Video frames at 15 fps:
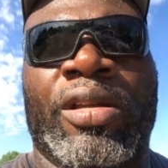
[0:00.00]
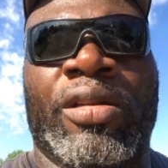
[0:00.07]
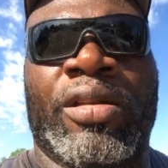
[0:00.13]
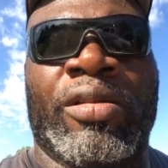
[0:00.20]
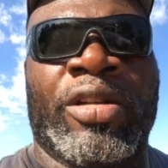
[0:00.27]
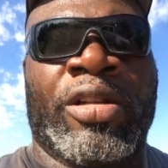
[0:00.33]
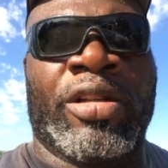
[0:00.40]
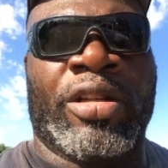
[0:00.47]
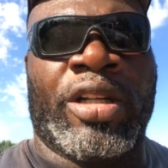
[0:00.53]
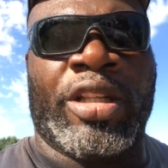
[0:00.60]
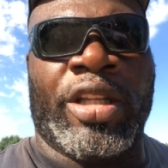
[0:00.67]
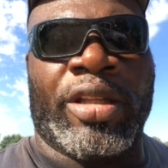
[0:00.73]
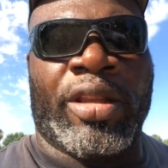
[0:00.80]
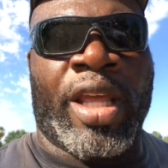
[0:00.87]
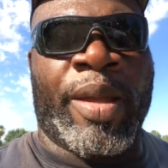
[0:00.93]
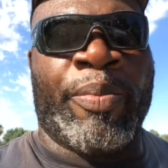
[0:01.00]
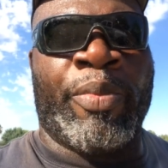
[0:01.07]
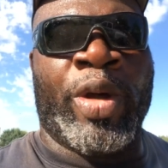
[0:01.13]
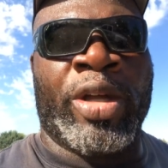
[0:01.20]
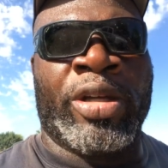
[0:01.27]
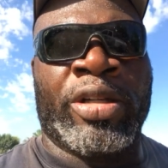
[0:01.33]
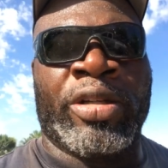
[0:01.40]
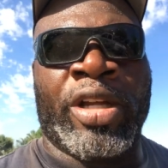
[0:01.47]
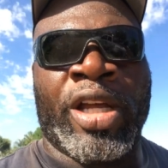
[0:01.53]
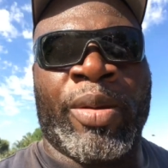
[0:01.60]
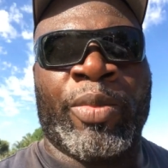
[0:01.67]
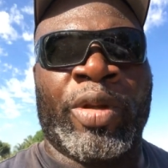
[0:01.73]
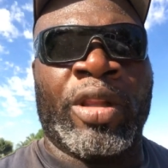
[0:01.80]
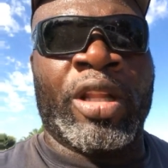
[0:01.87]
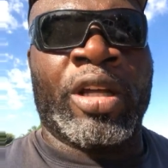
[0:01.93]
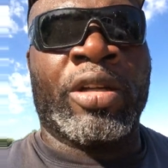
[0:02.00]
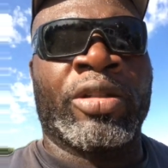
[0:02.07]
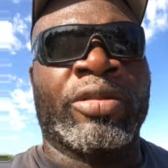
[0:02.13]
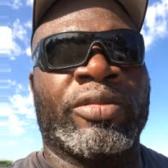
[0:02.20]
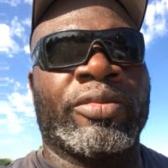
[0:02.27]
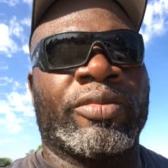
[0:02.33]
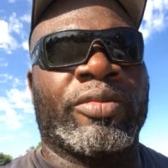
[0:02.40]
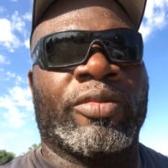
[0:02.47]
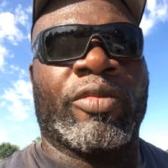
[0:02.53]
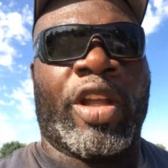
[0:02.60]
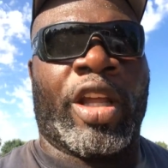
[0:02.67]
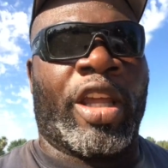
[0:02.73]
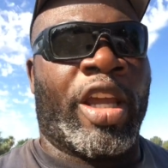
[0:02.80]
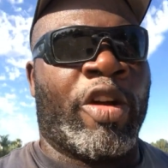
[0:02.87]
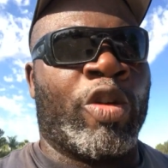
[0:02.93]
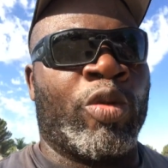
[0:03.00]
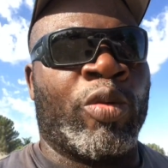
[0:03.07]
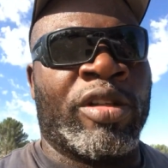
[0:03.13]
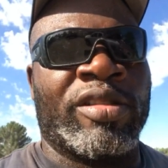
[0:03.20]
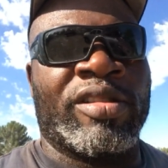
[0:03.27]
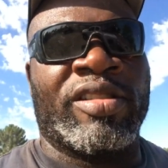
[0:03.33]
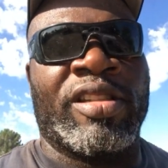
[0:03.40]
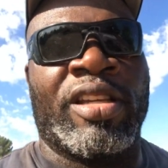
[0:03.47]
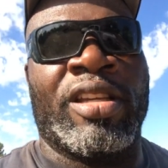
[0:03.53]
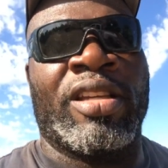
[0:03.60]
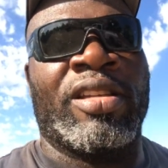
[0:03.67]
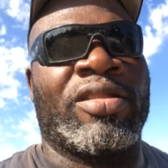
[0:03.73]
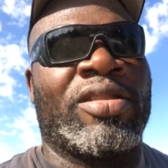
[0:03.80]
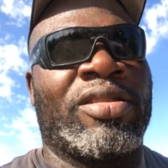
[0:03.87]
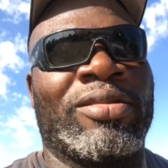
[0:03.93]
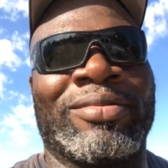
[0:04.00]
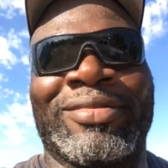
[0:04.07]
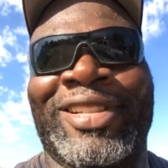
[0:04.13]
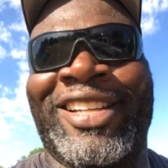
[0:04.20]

and click that bell down below, like everyone says.